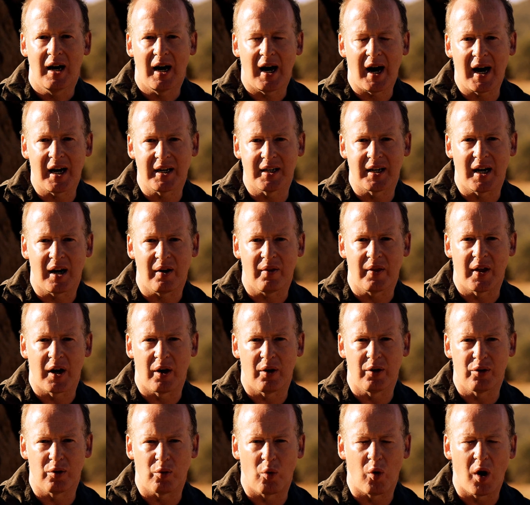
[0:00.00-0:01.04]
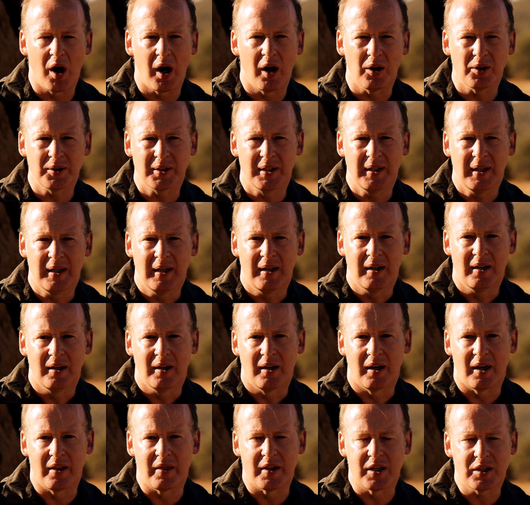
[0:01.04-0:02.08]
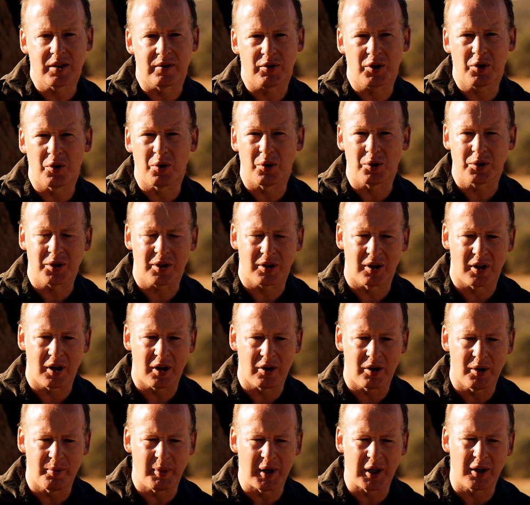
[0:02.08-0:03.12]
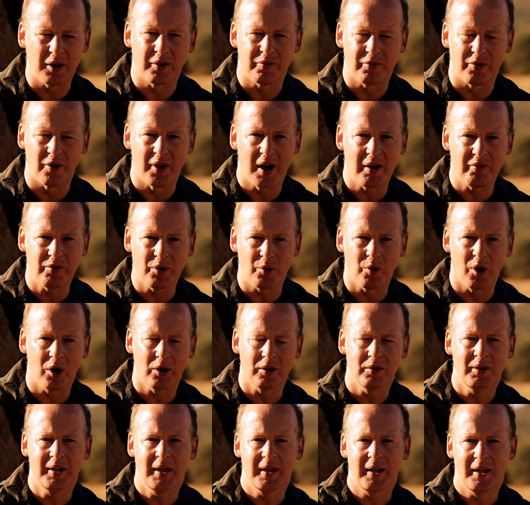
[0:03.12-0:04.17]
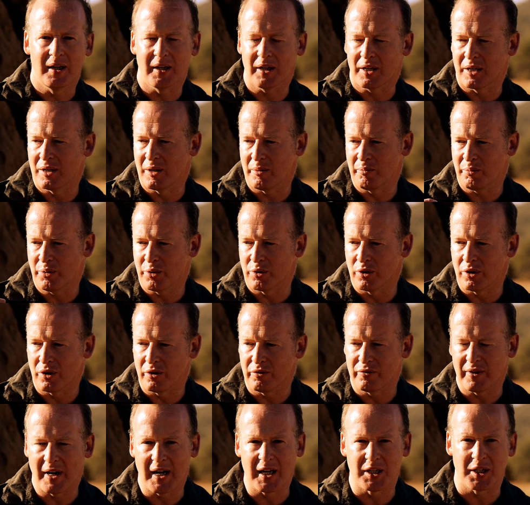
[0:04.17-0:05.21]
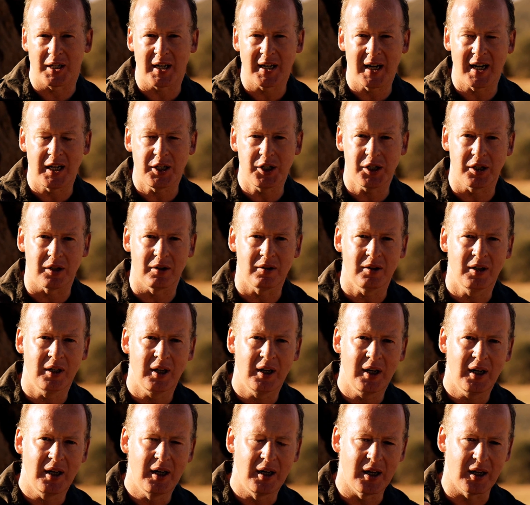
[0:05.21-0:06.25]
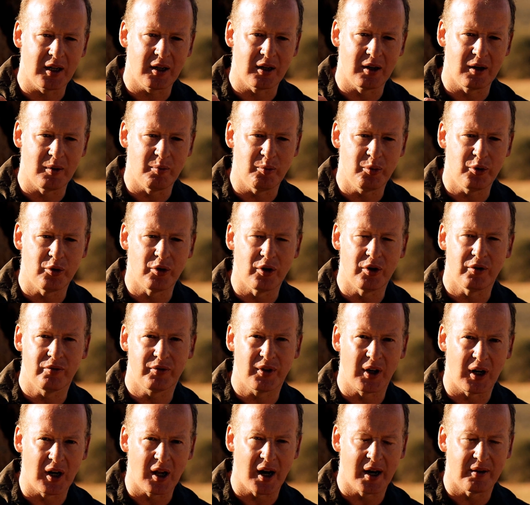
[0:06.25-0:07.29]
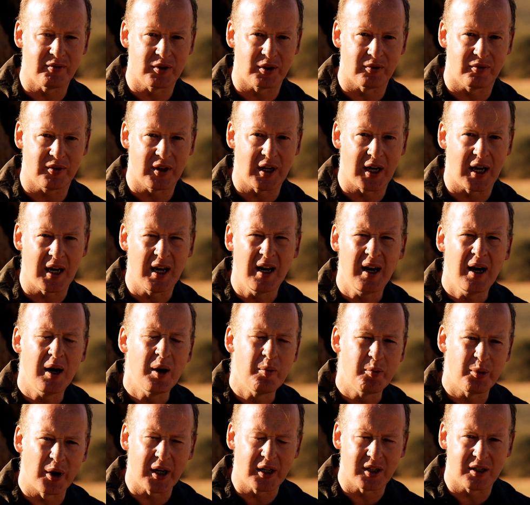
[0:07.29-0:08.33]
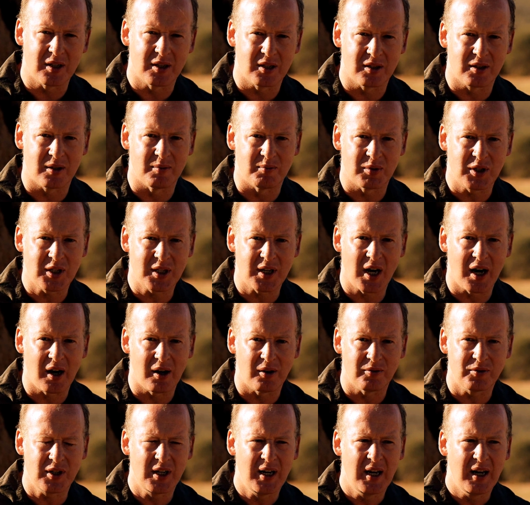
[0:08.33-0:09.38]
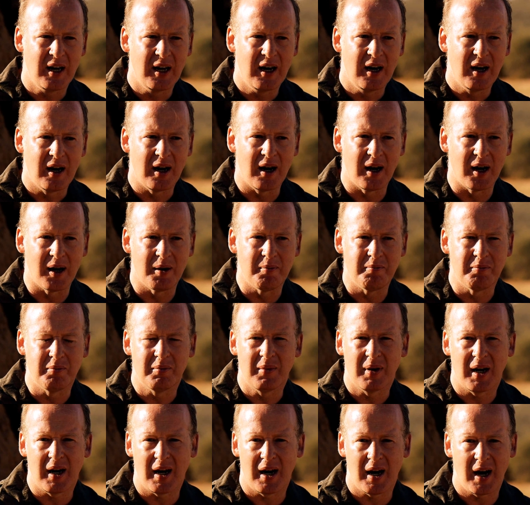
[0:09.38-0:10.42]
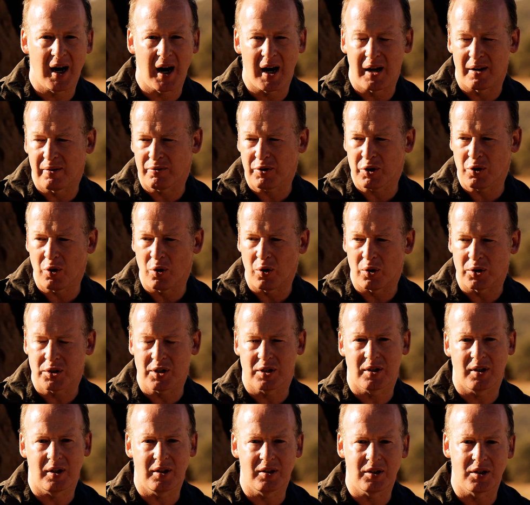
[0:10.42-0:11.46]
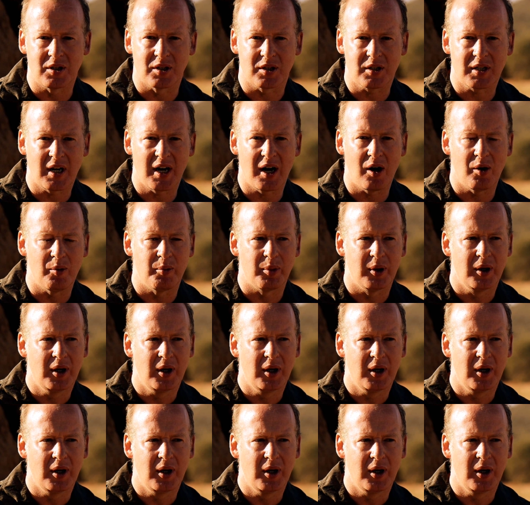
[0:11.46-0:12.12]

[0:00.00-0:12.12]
and out there in the wild. And this of course can only be good for everyone. It can improve education, it can improve the lives of the predators themselves, and of course just help,